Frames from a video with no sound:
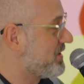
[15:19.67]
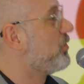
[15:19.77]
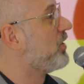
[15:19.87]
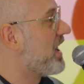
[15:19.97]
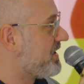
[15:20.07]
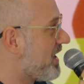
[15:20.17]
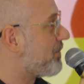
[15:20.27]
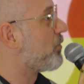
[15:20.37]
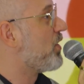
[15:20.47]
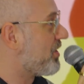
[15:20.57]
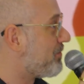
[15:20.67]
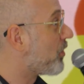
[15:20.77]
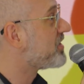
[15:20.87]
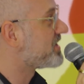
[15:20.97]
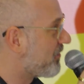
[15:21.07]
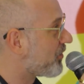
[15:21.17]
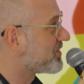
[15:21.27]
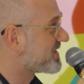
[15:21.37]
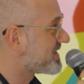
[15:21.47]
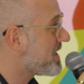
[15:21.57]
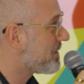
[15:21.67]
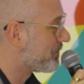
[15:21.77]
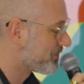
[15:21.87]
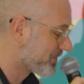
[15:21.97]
you will end up with a more diverse team.